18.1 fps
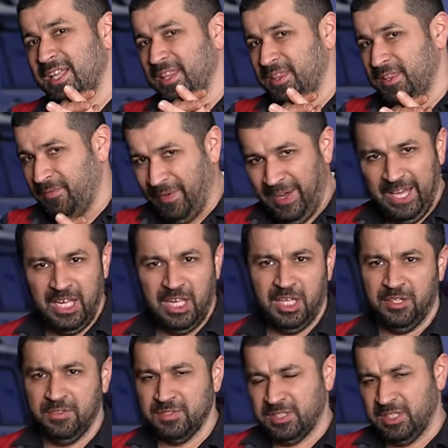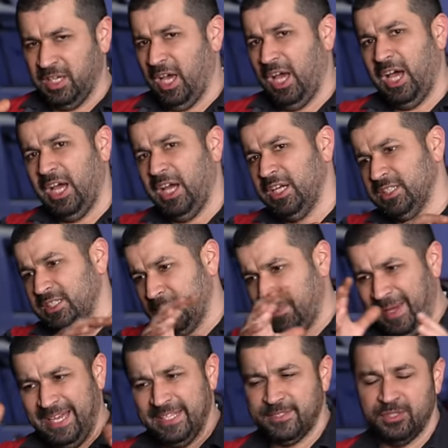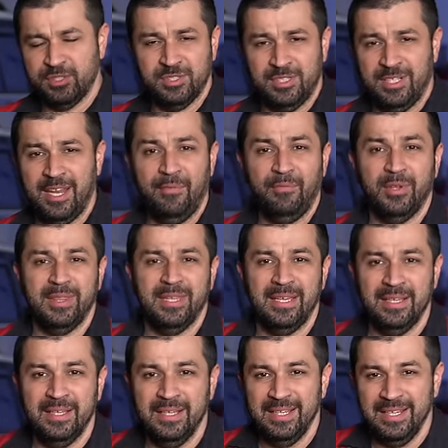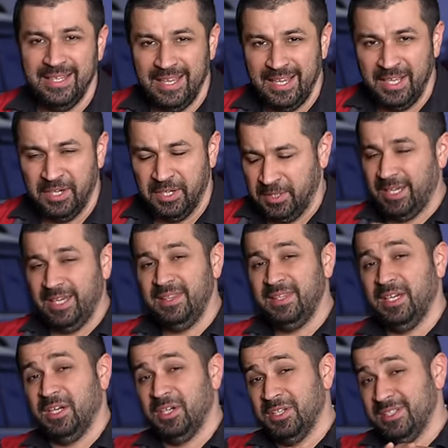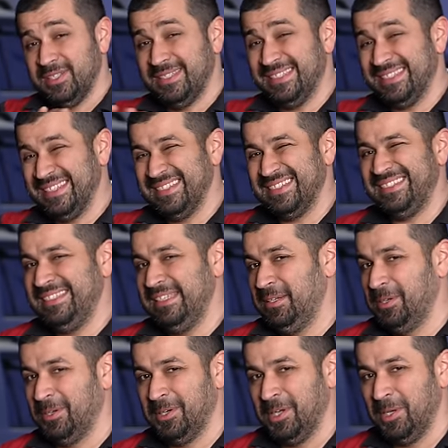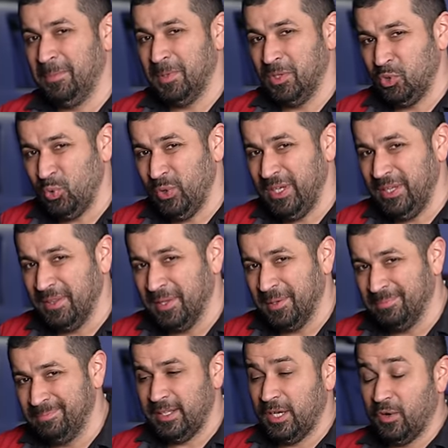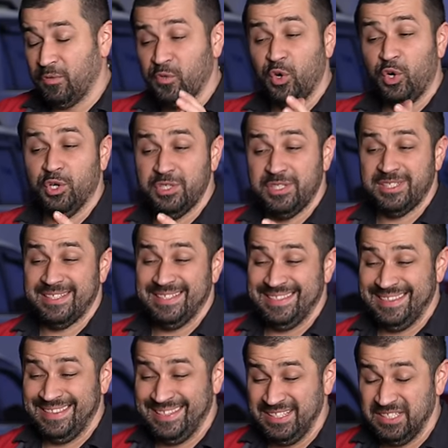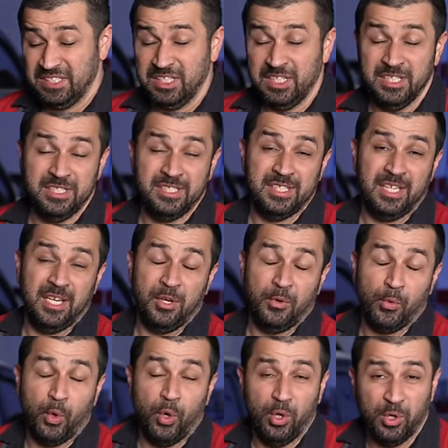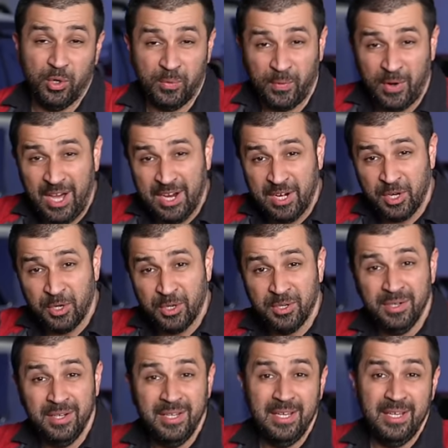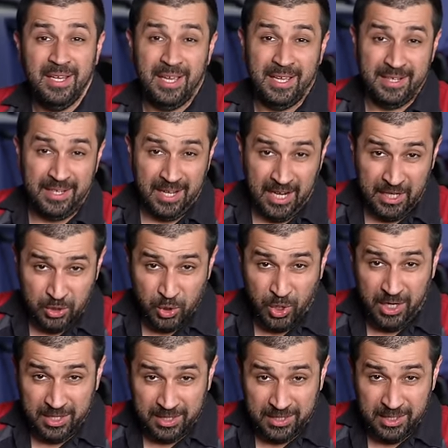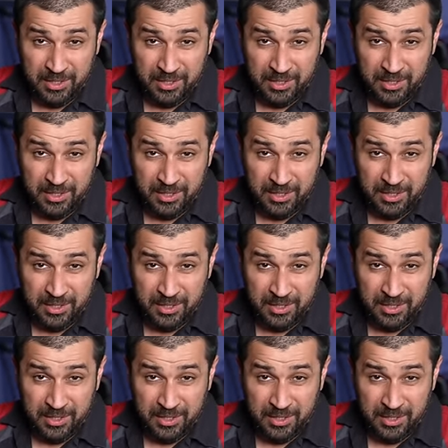the valves, the guides, the passages, and everything in it. And there is a sealer in between them. Now, of course, this is a roller rocker and hydraulic